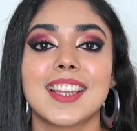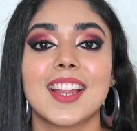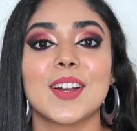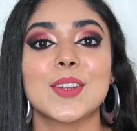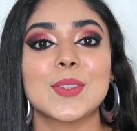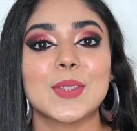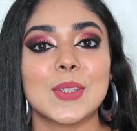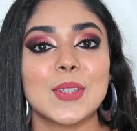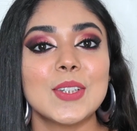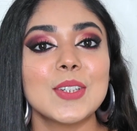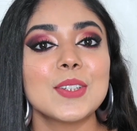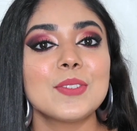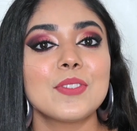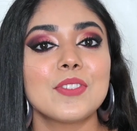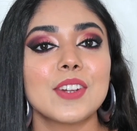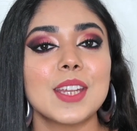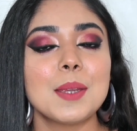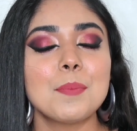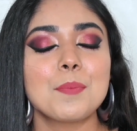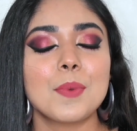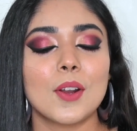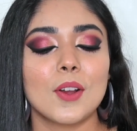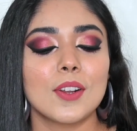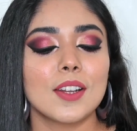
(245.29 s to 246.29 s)
Now third
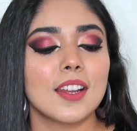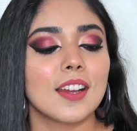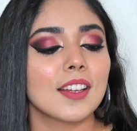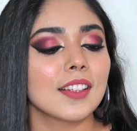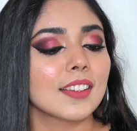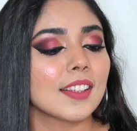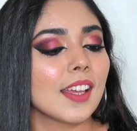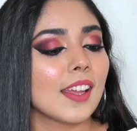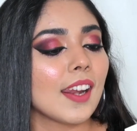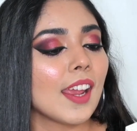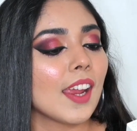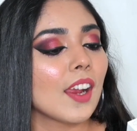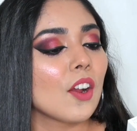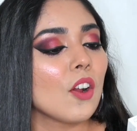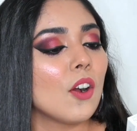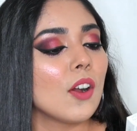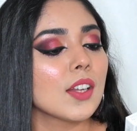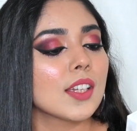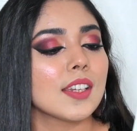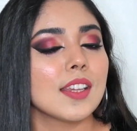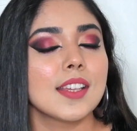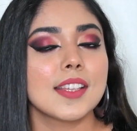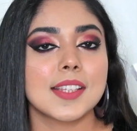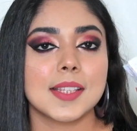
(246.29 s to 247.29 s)
free product that I
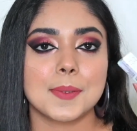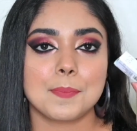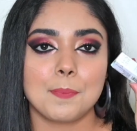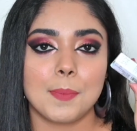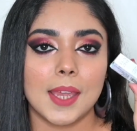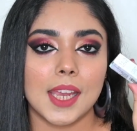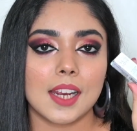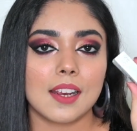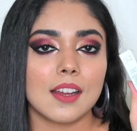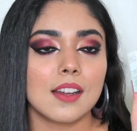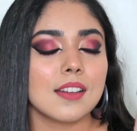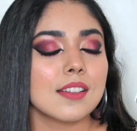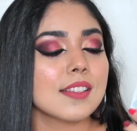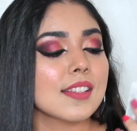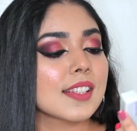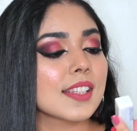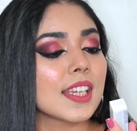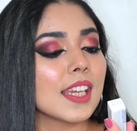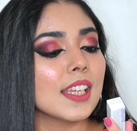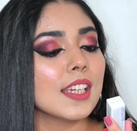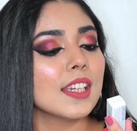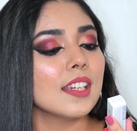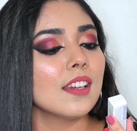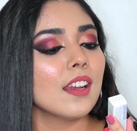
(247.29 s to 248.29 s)
got is Becca
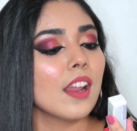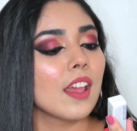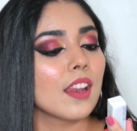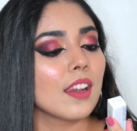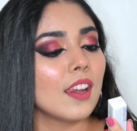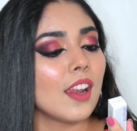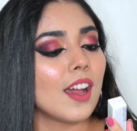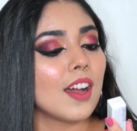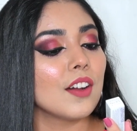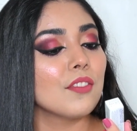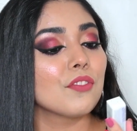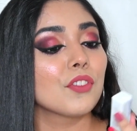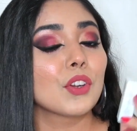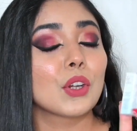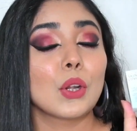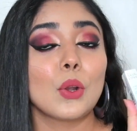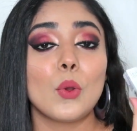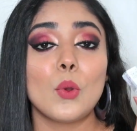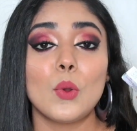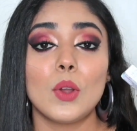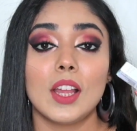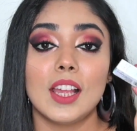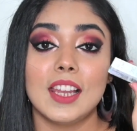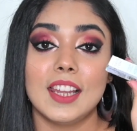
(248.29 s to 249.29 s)
Skin Love
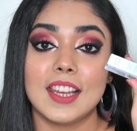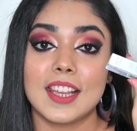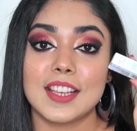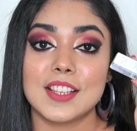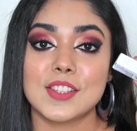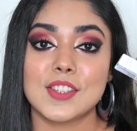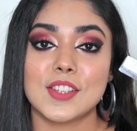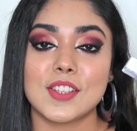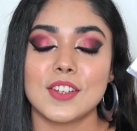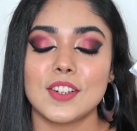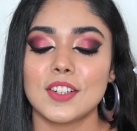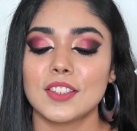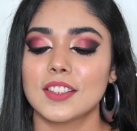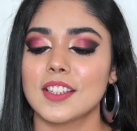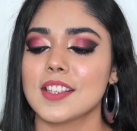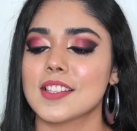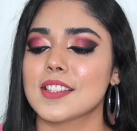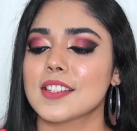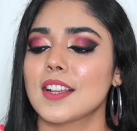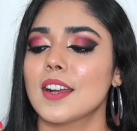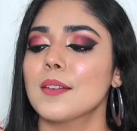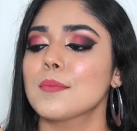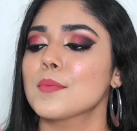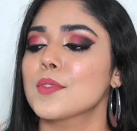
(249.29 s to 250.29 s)
Glow Elixir. This
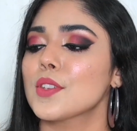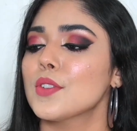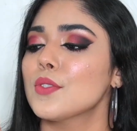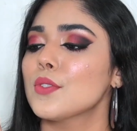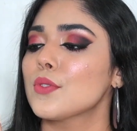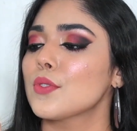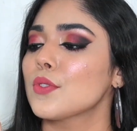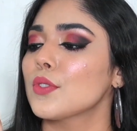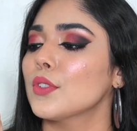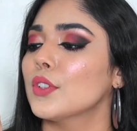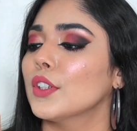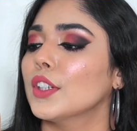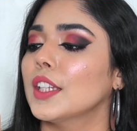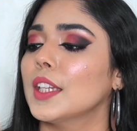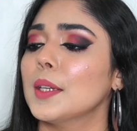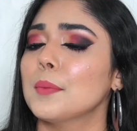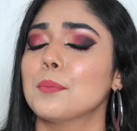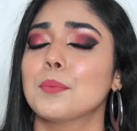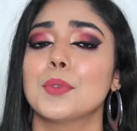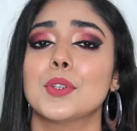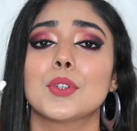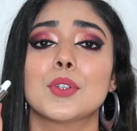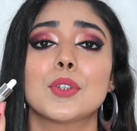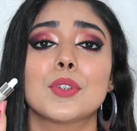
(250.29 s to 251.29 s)
comes in
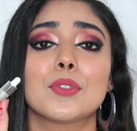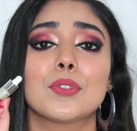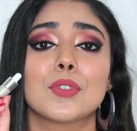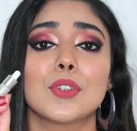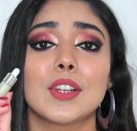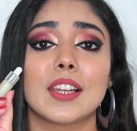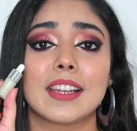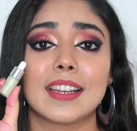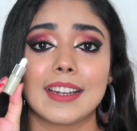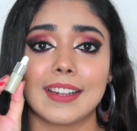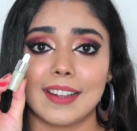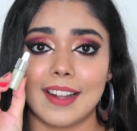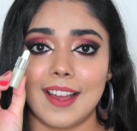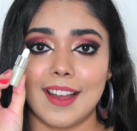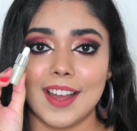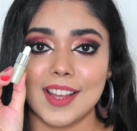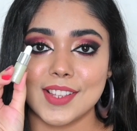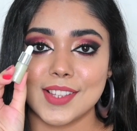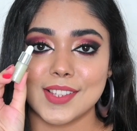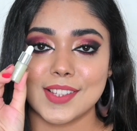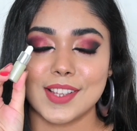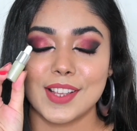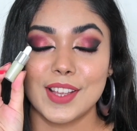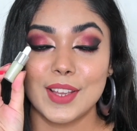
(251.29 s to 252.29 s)
really beautiful
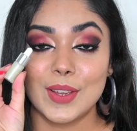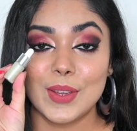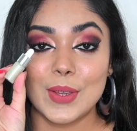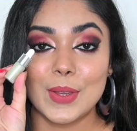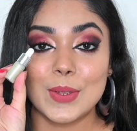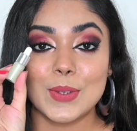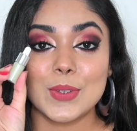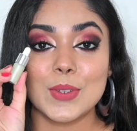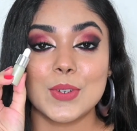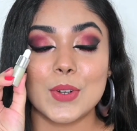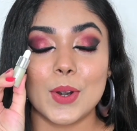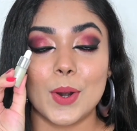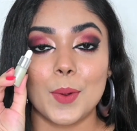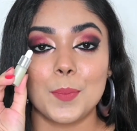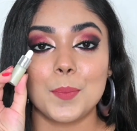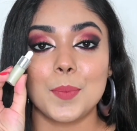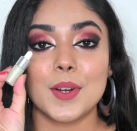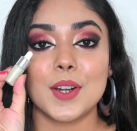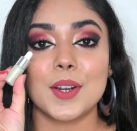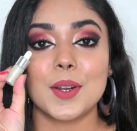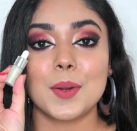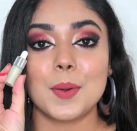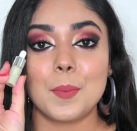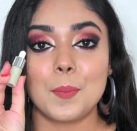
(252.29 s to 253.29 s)
glass
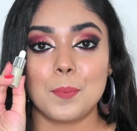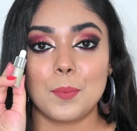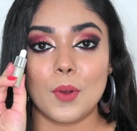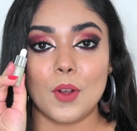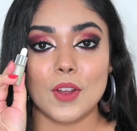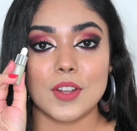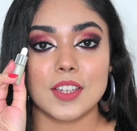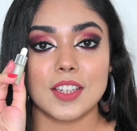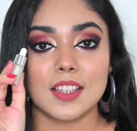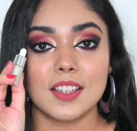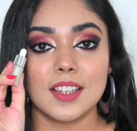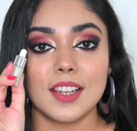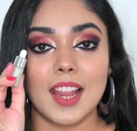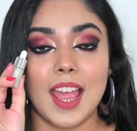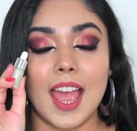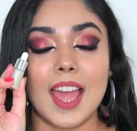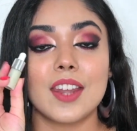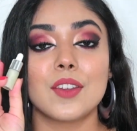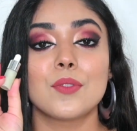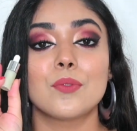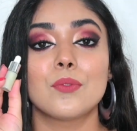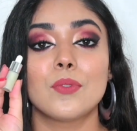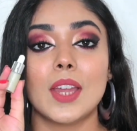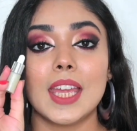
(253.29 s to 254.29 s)
dropper bottle
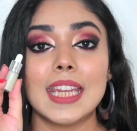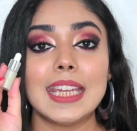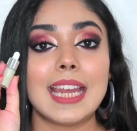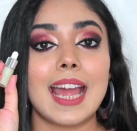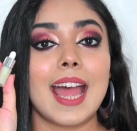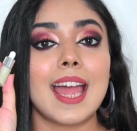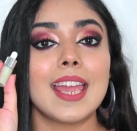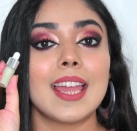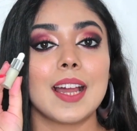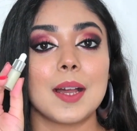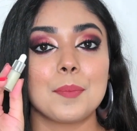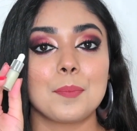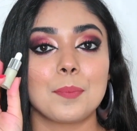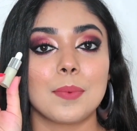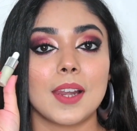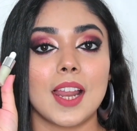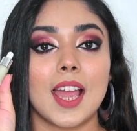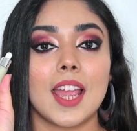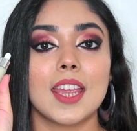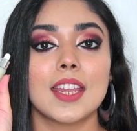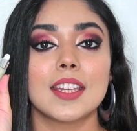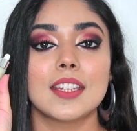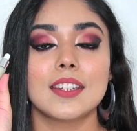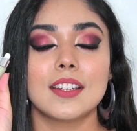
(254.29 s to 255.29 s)
and when I
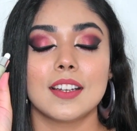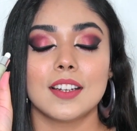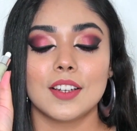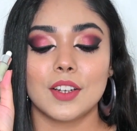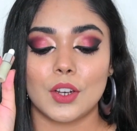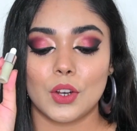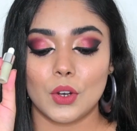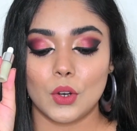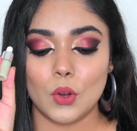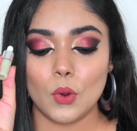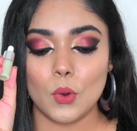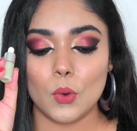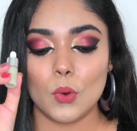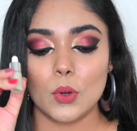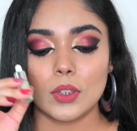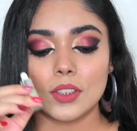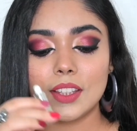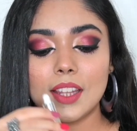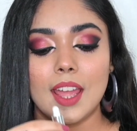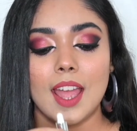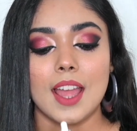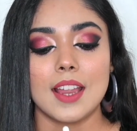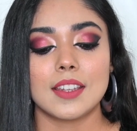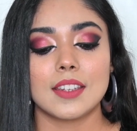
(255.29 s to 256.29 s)
applied a code,
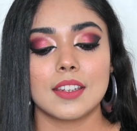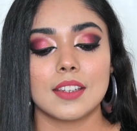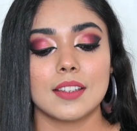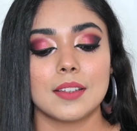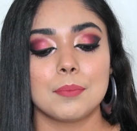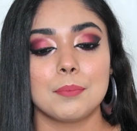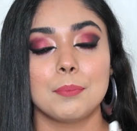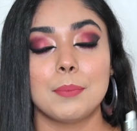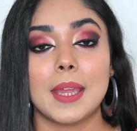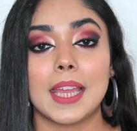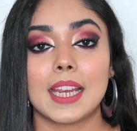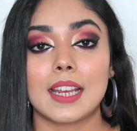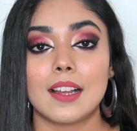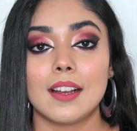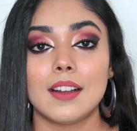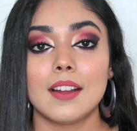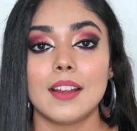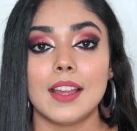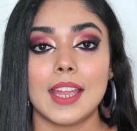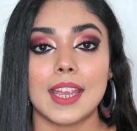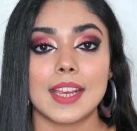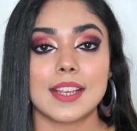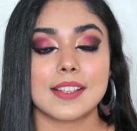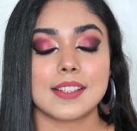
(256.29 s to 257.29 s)
that
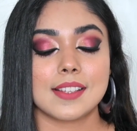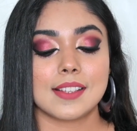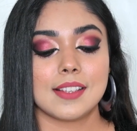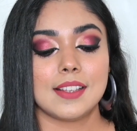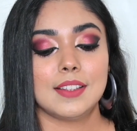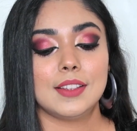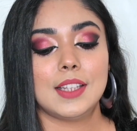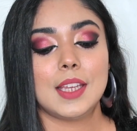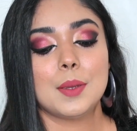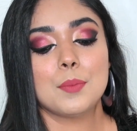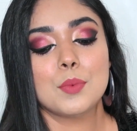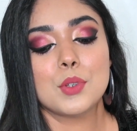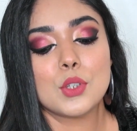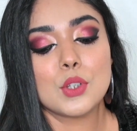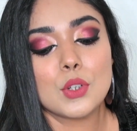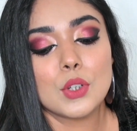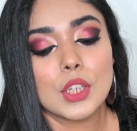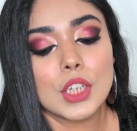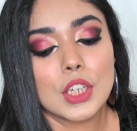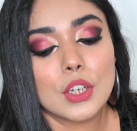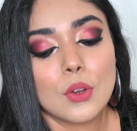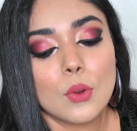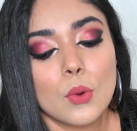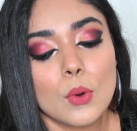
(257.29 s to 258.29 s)
Becca X
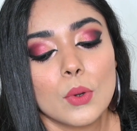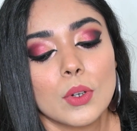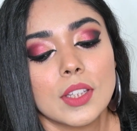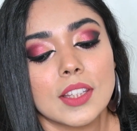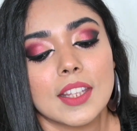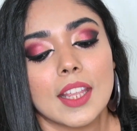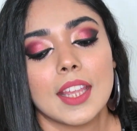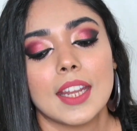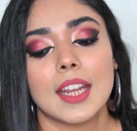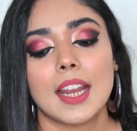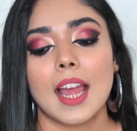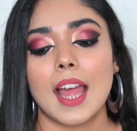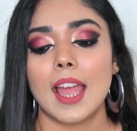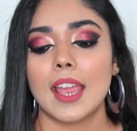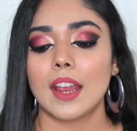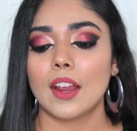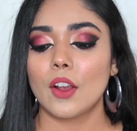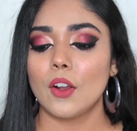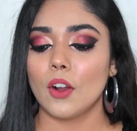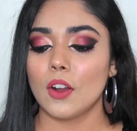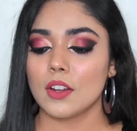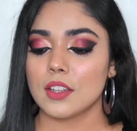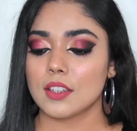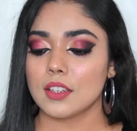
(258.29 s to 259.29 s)
Debashree code, then I
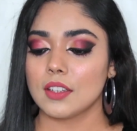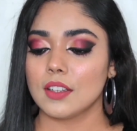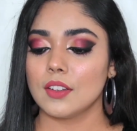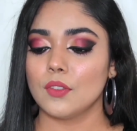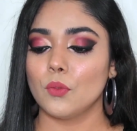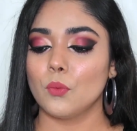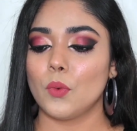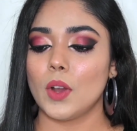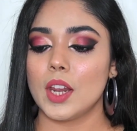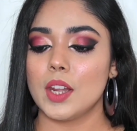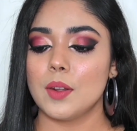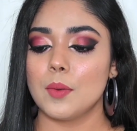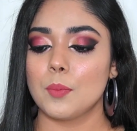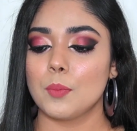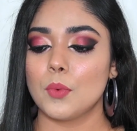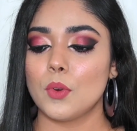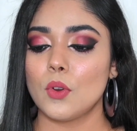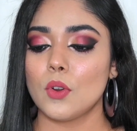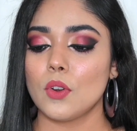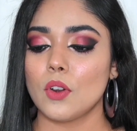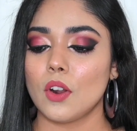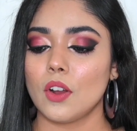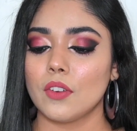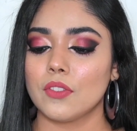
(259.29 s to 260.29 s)
got one
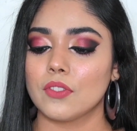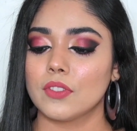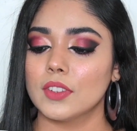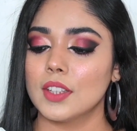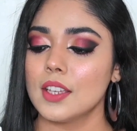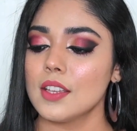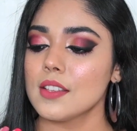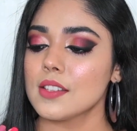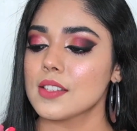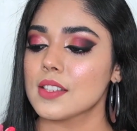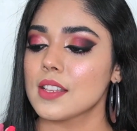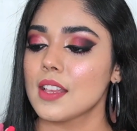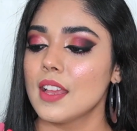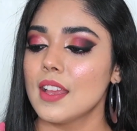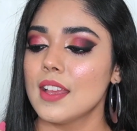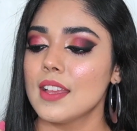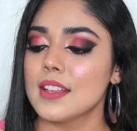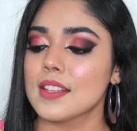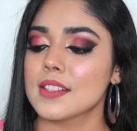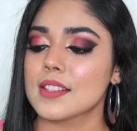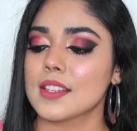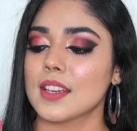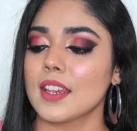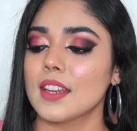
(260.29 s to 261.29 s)
more of this
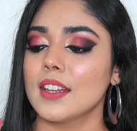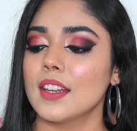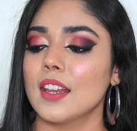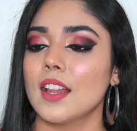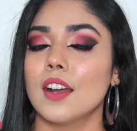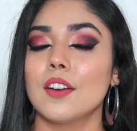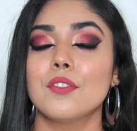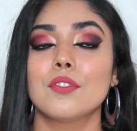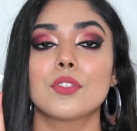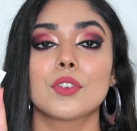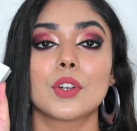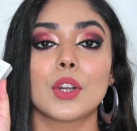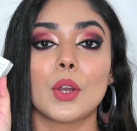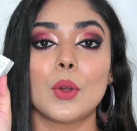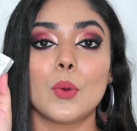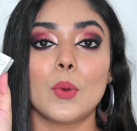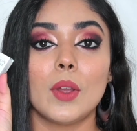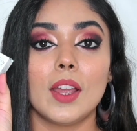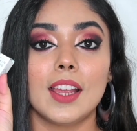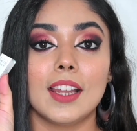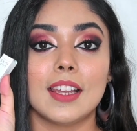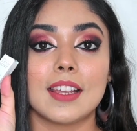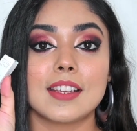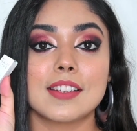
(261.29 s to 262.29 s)
Skin Love
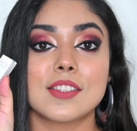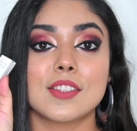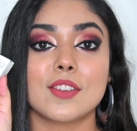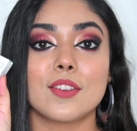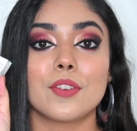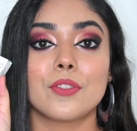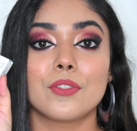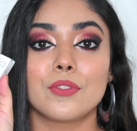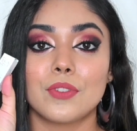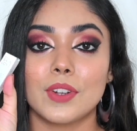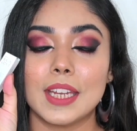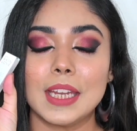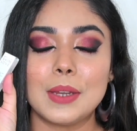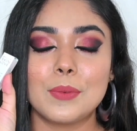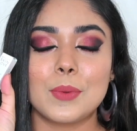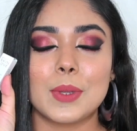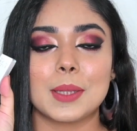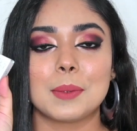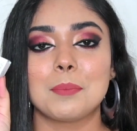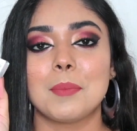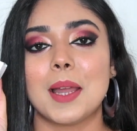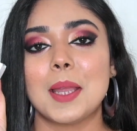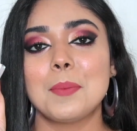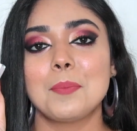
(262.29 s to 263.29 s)
Glow Elixir free
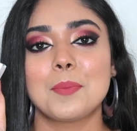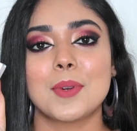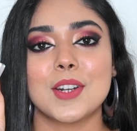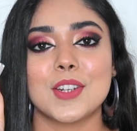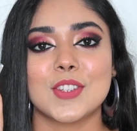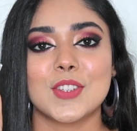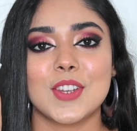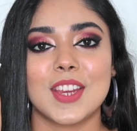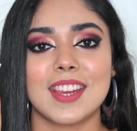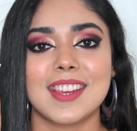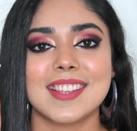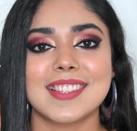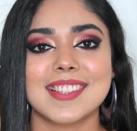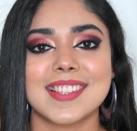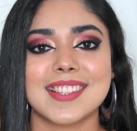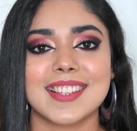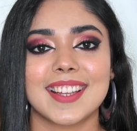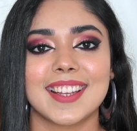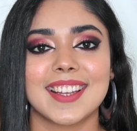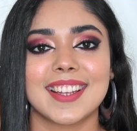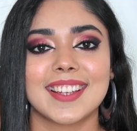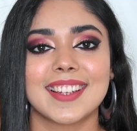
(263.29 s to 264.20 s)
with my purchase.